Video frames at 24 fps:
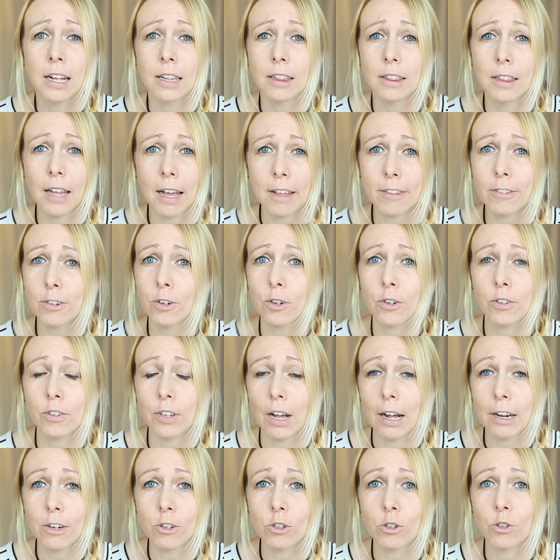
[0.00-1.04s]
lesser
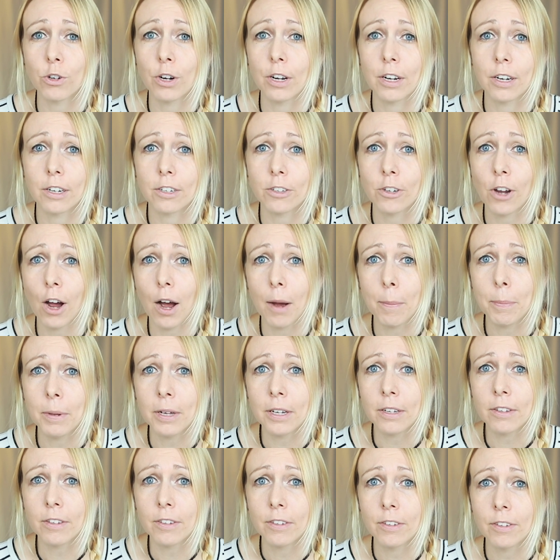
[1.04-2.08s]
saturated
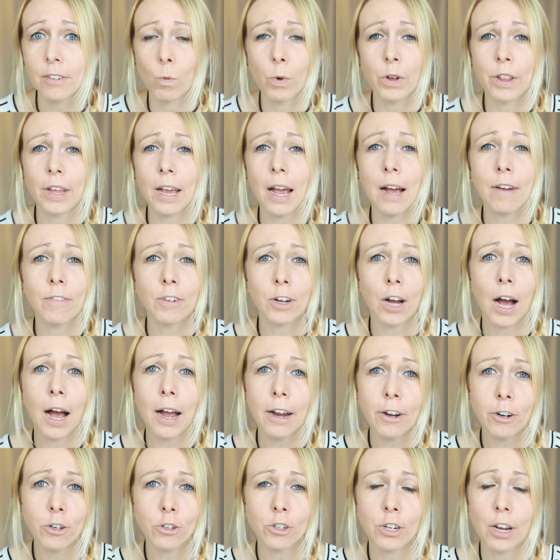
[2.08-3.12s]
topics where they have a
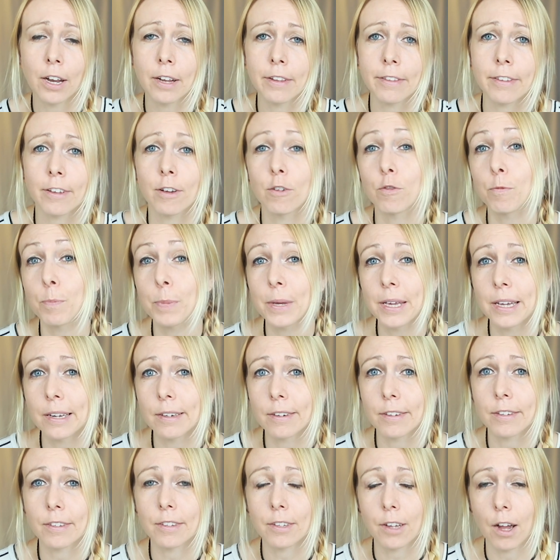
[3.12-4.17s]
higher chance of being
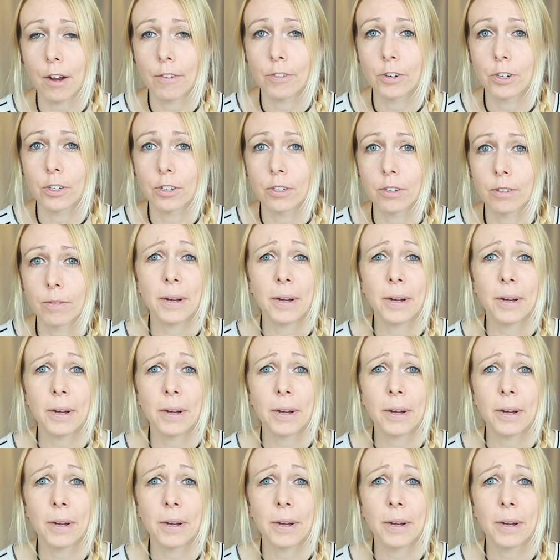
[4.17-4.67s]
discovered.